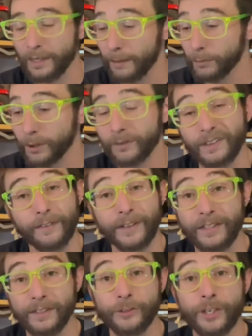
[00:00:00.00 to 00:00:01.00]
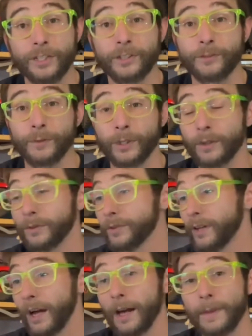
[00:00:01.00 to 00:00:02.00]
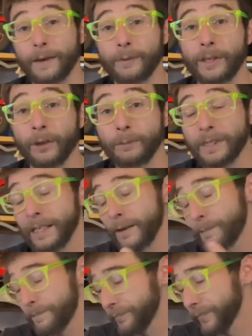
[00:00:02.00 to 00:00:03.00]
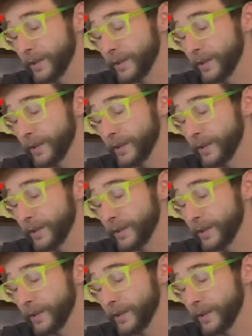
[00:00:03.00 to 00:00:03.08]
down below if you have any suggestions for those. That would help me out.